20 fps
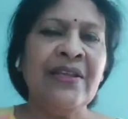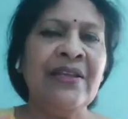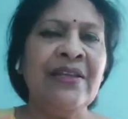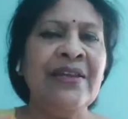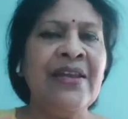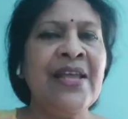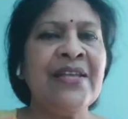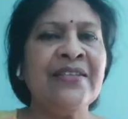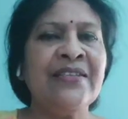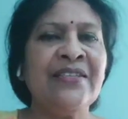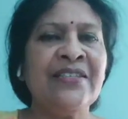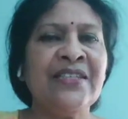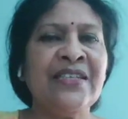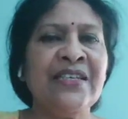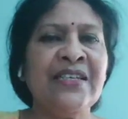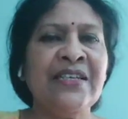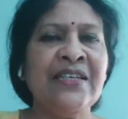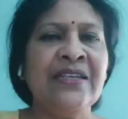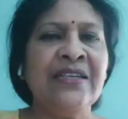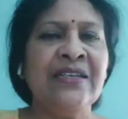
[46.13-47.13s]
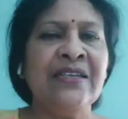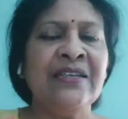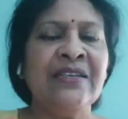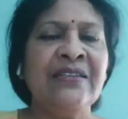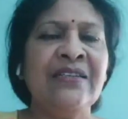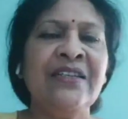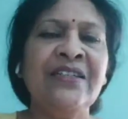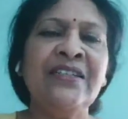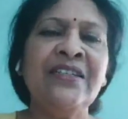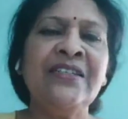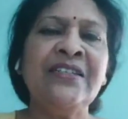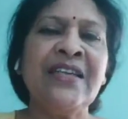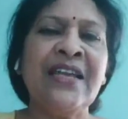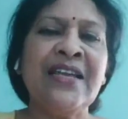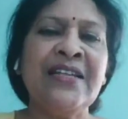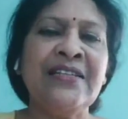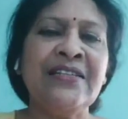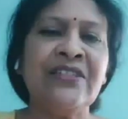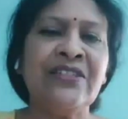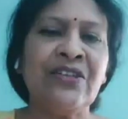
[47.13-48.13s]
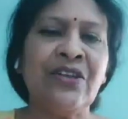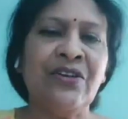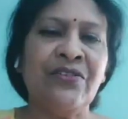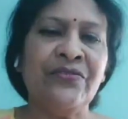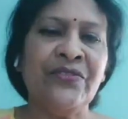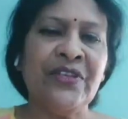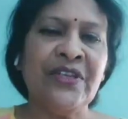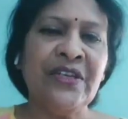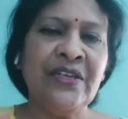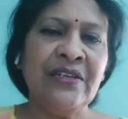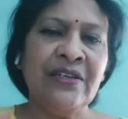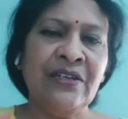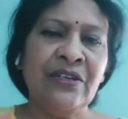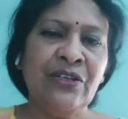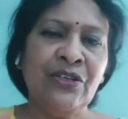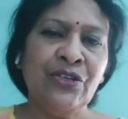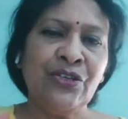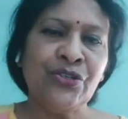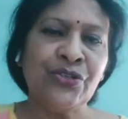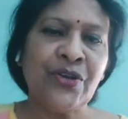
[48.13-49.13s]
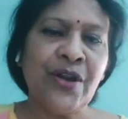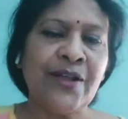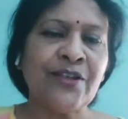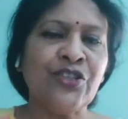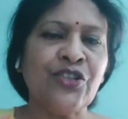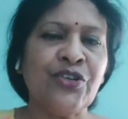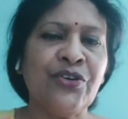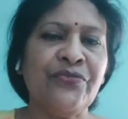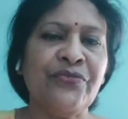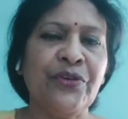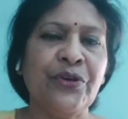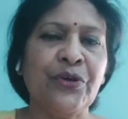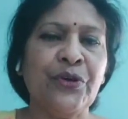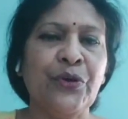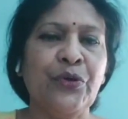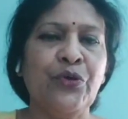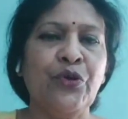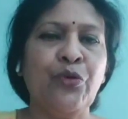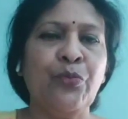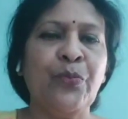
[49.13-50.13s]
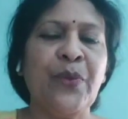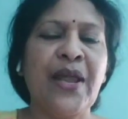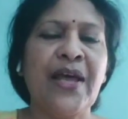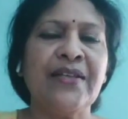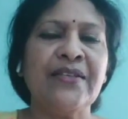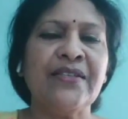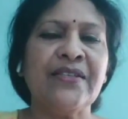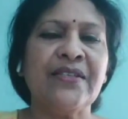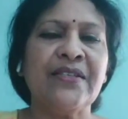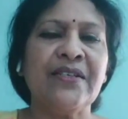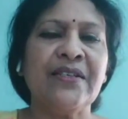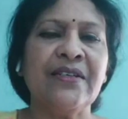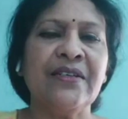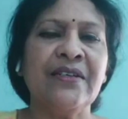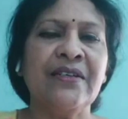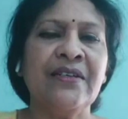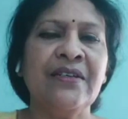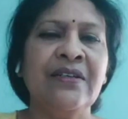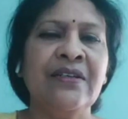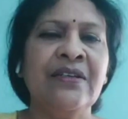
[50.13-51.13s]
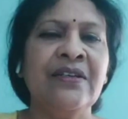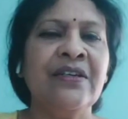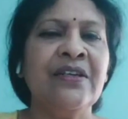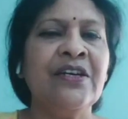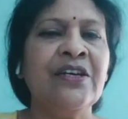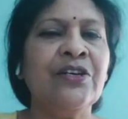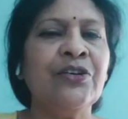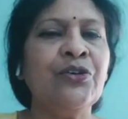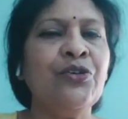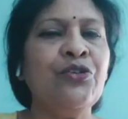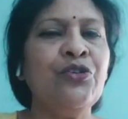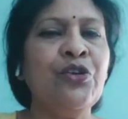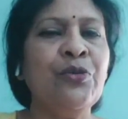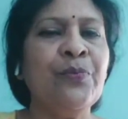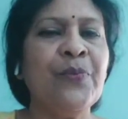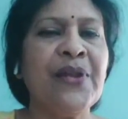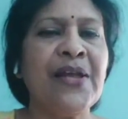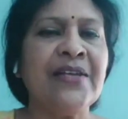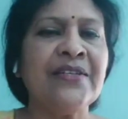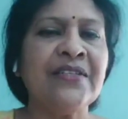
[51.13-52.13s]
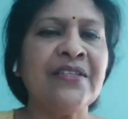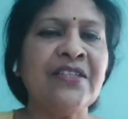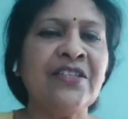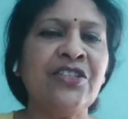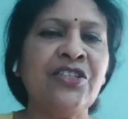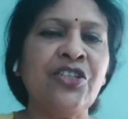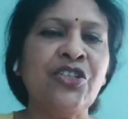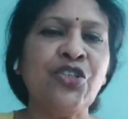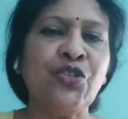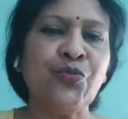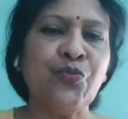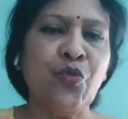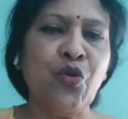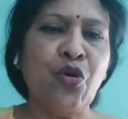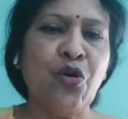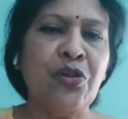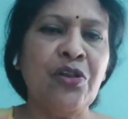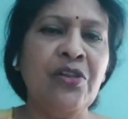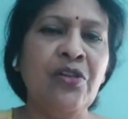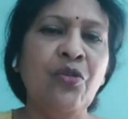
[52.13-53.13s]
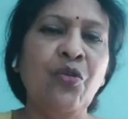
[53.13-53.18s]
Let's see the details of the structure of a chloroplast. A chloroplast is a small,